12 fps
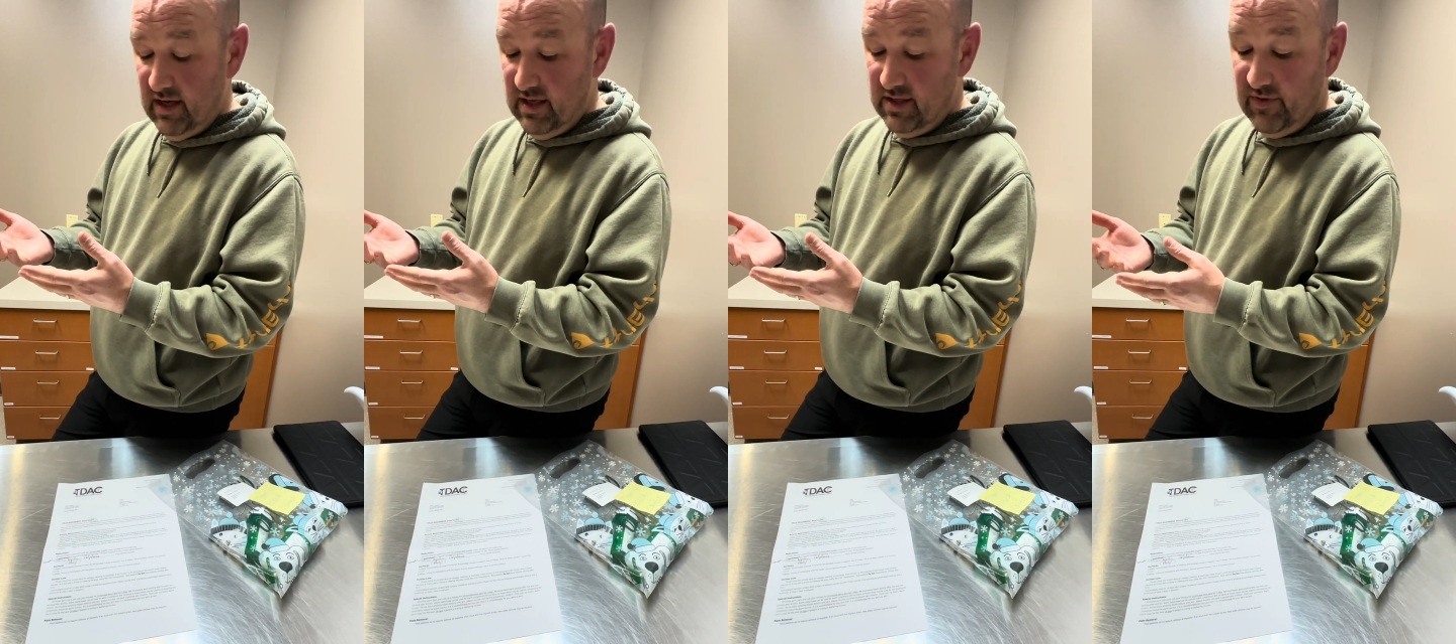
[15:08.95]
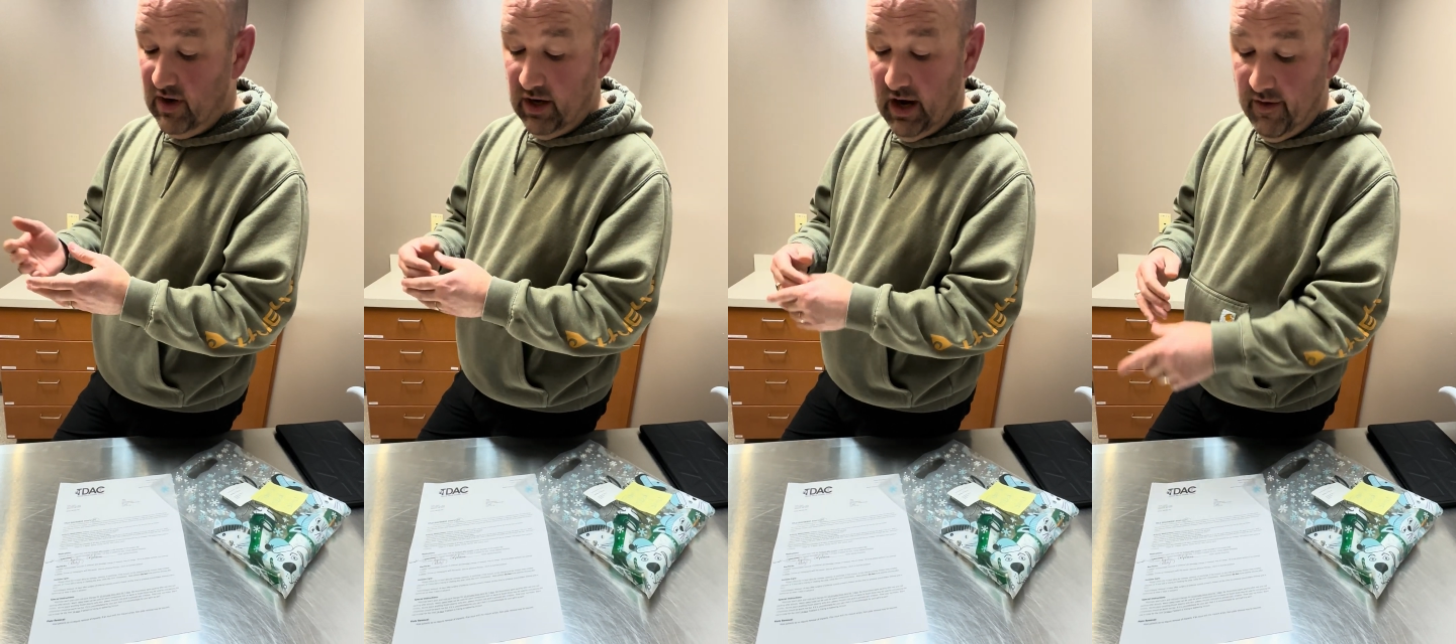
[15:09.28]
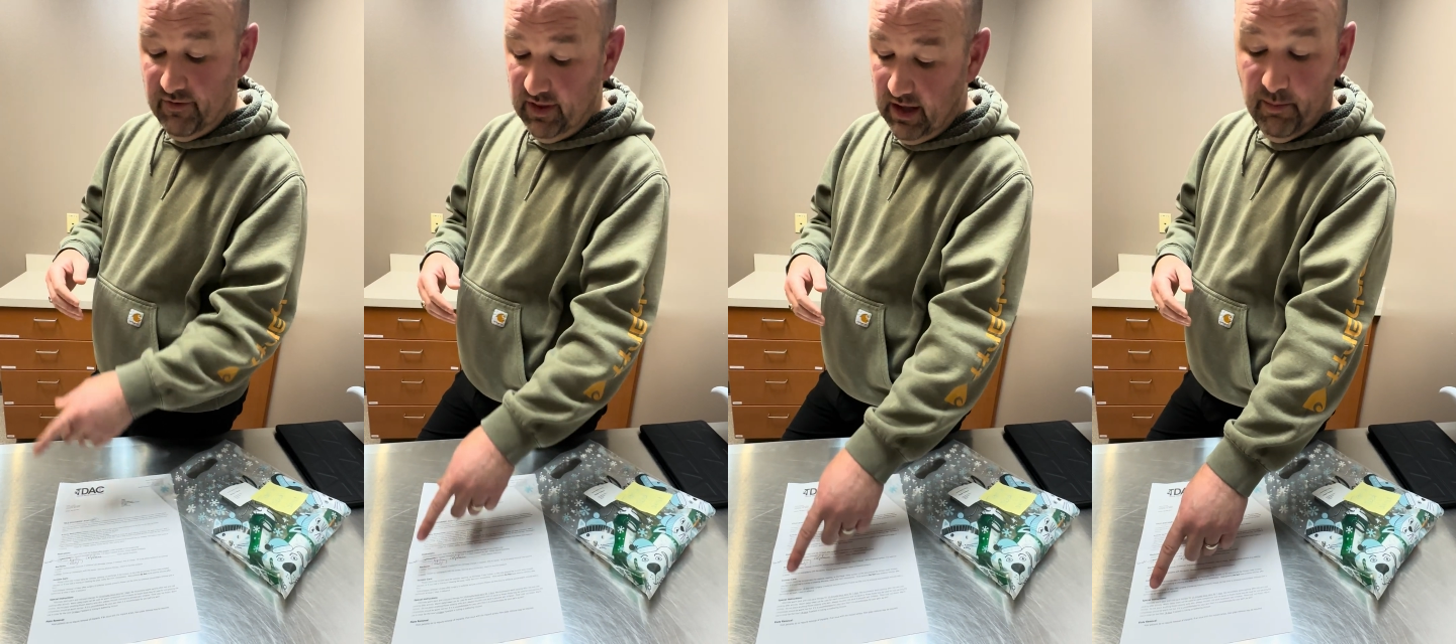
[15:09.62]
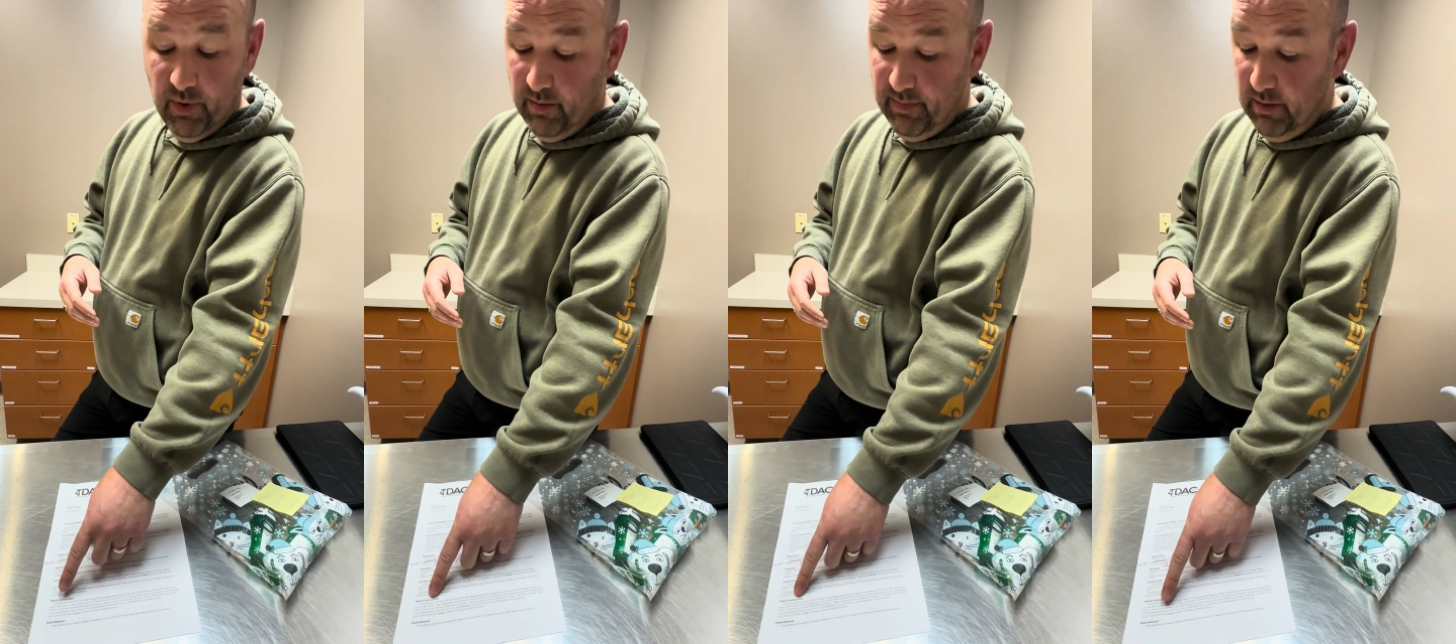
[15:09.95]
it's very often
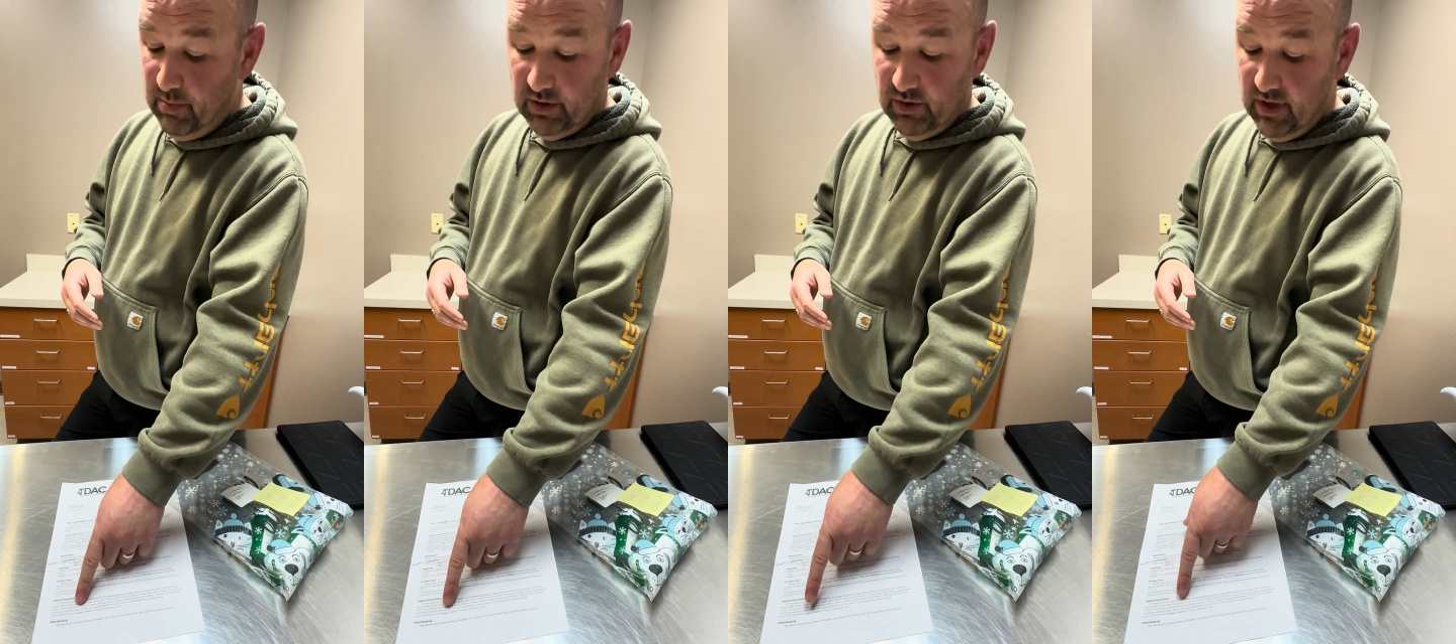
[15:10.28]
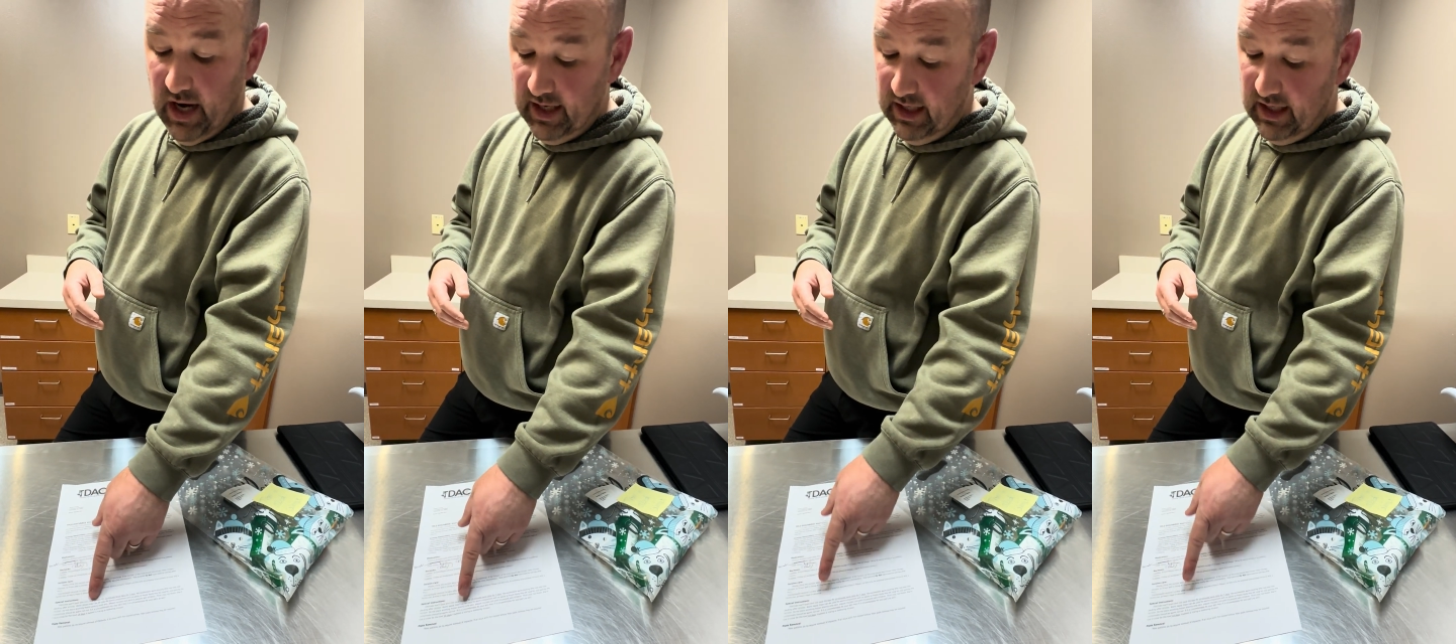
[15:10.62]
that people do not